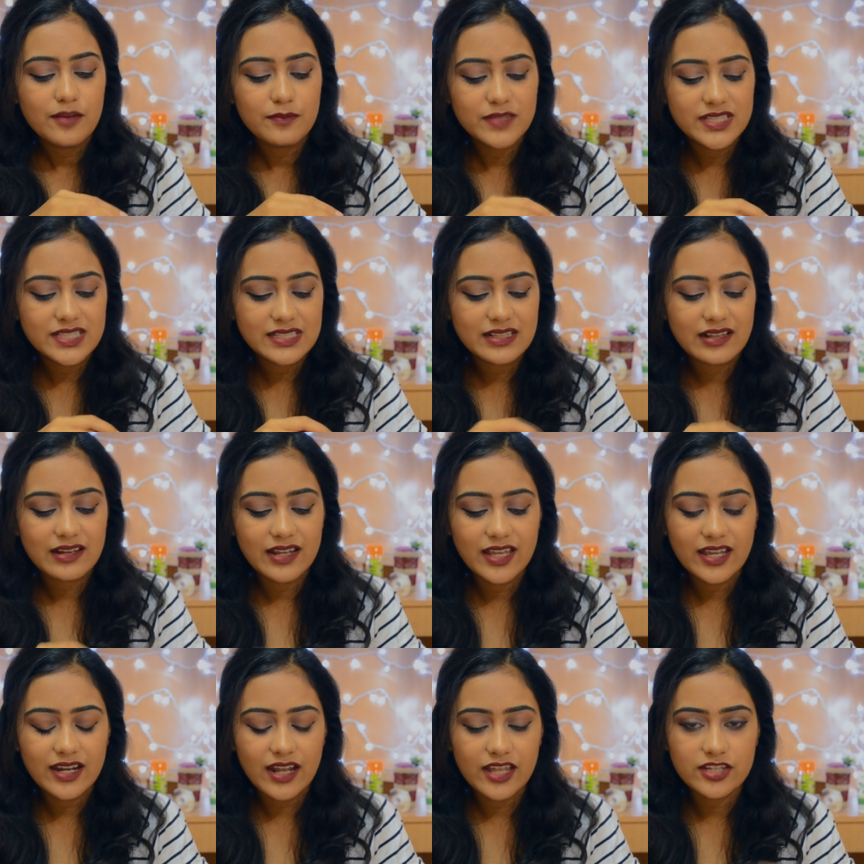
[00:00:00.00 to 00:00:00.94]
Miss
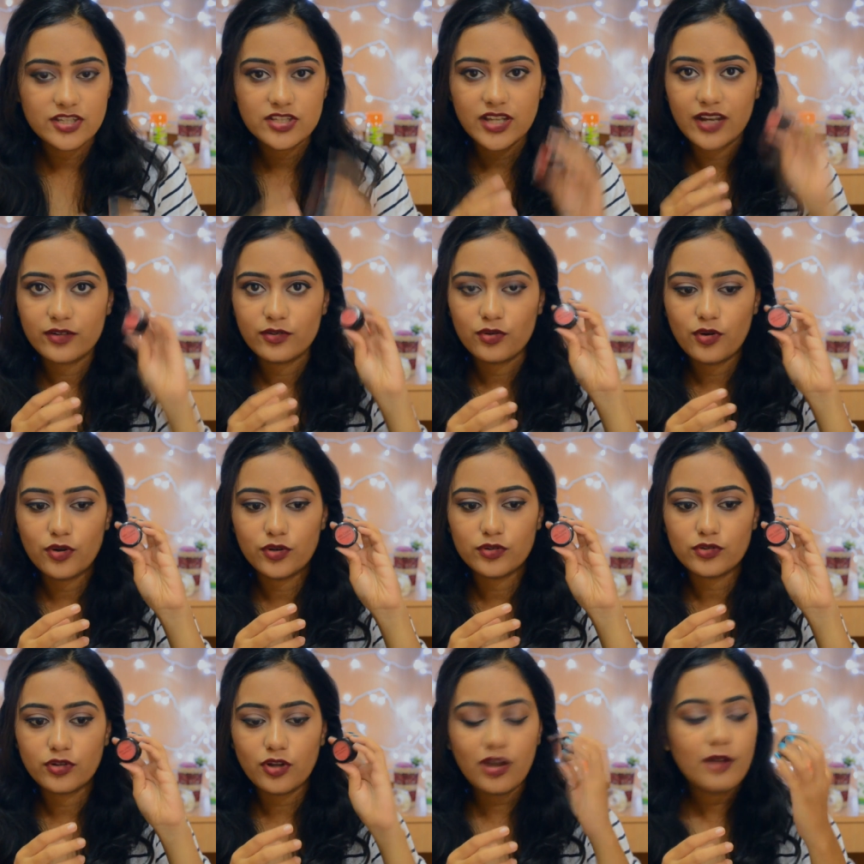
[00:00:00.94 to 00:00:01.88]
Claire eyeshadow
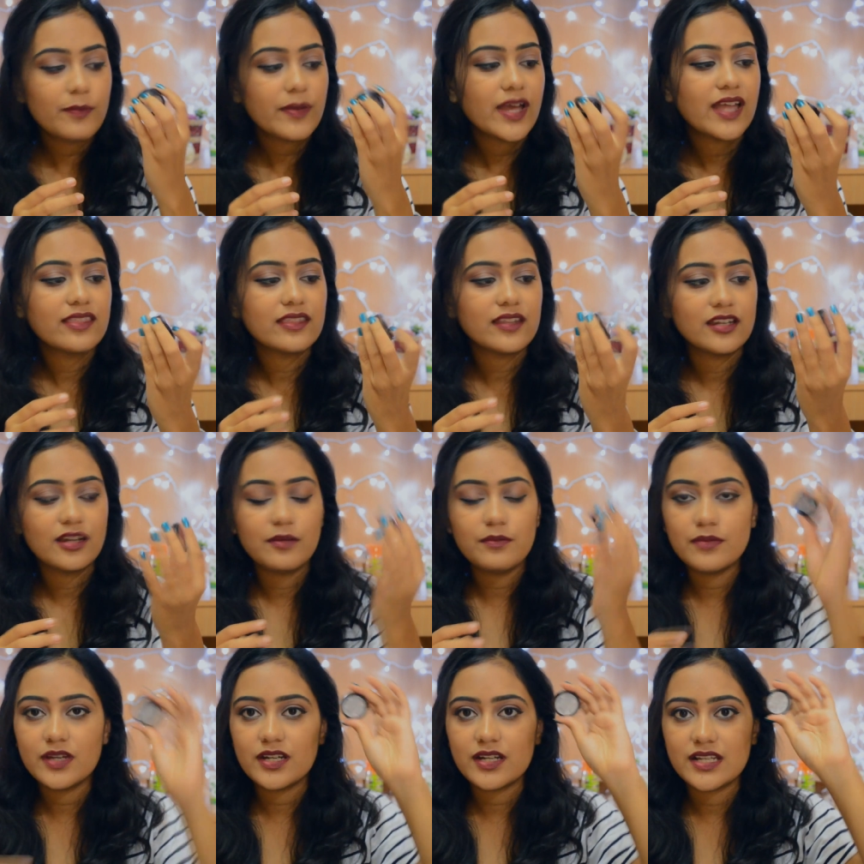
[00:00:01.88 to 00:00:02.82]
on top and the
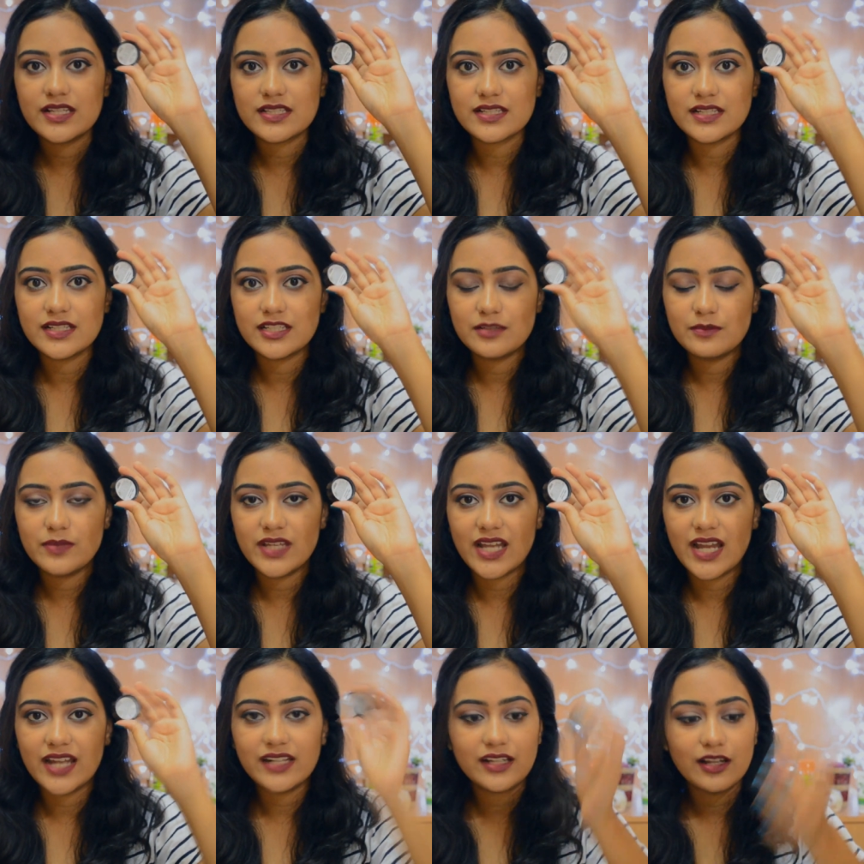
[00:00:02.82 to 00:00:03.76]
number is written
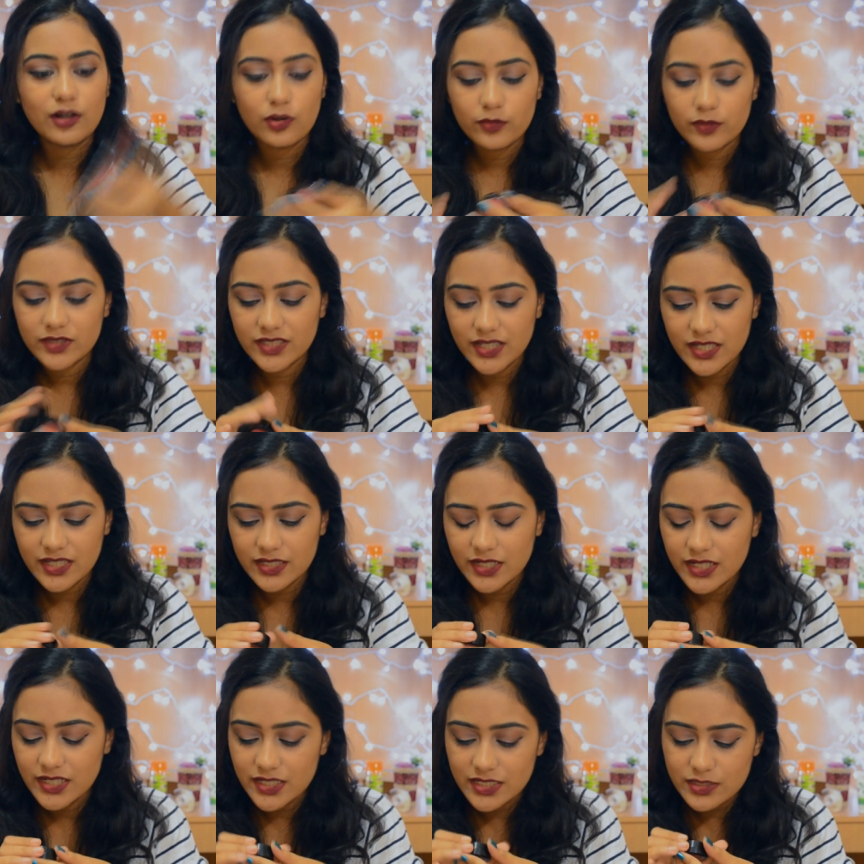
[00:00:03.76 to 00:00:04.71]
behind along with the
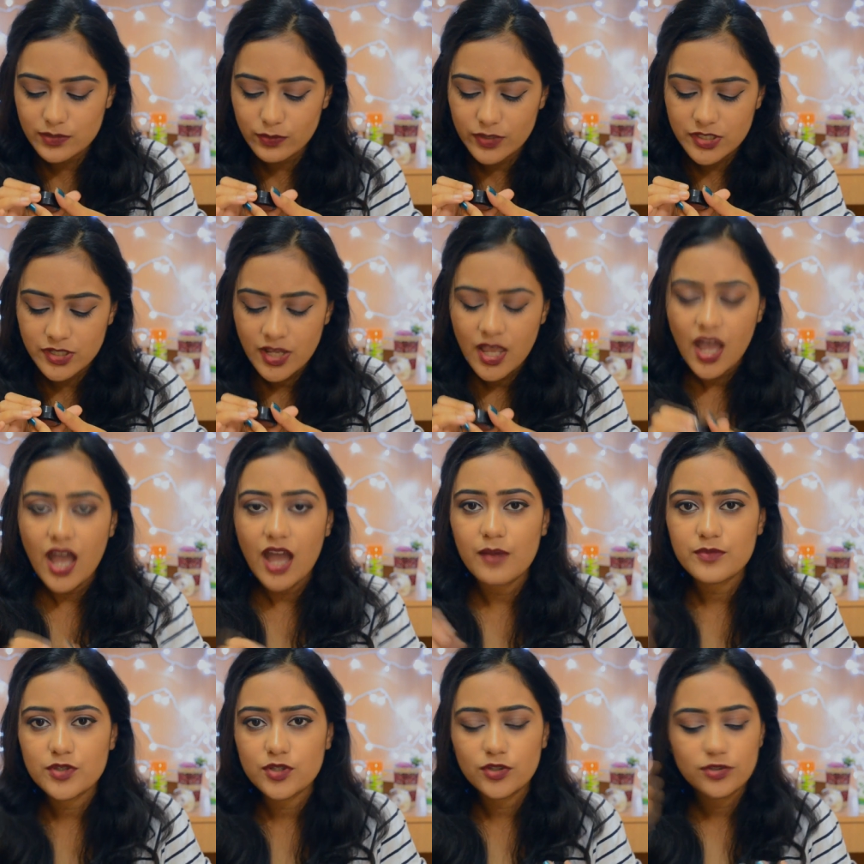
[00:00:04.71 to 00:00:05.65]
ingredients which
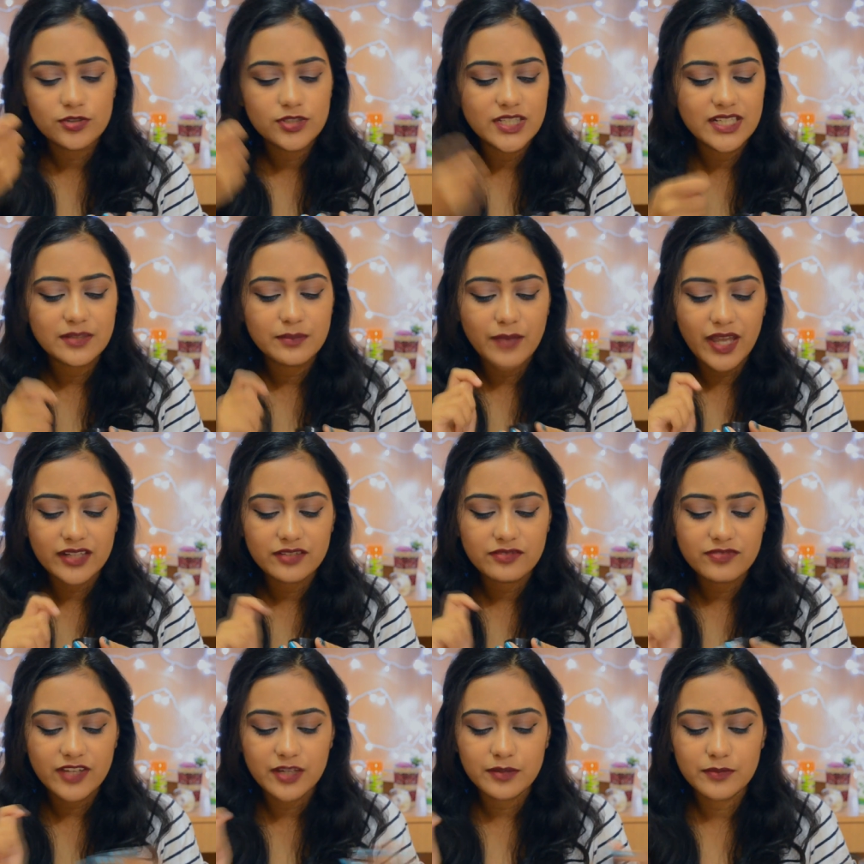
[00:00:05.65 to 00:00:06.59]
I'm sure you need a
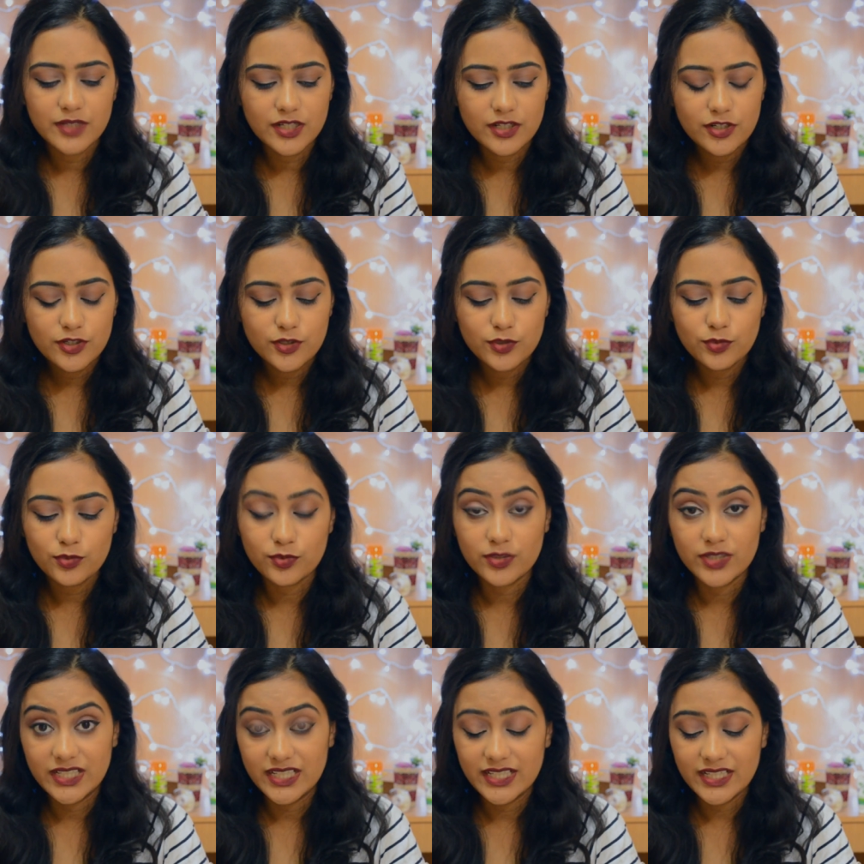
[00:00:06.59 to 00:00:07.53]
magnifying mirror to
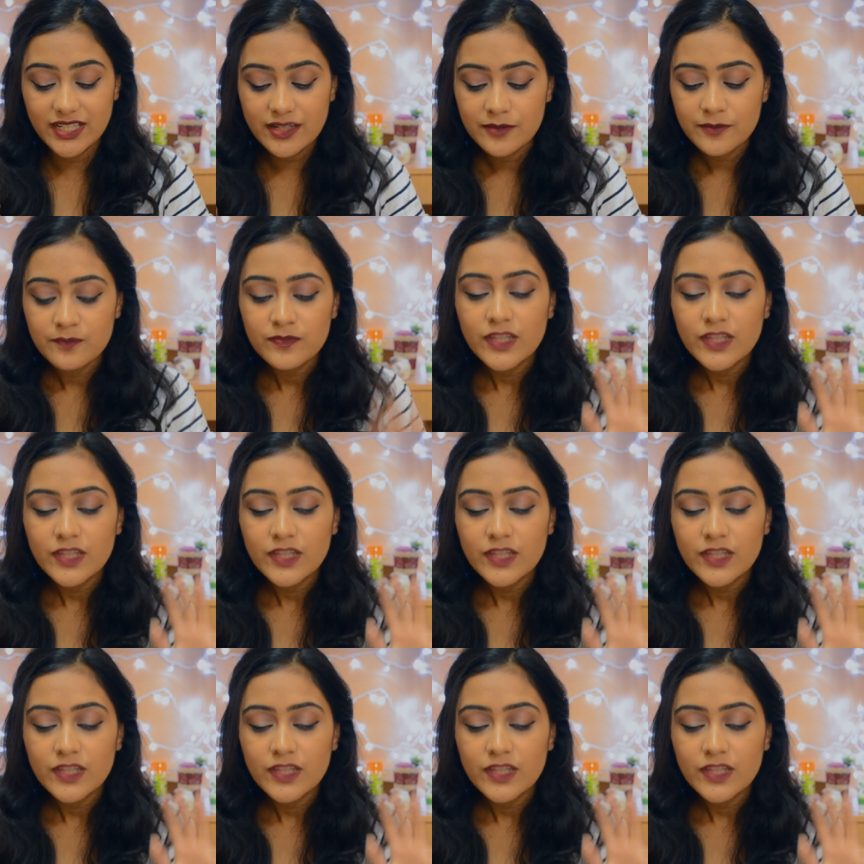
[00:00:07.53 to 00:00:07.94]
read it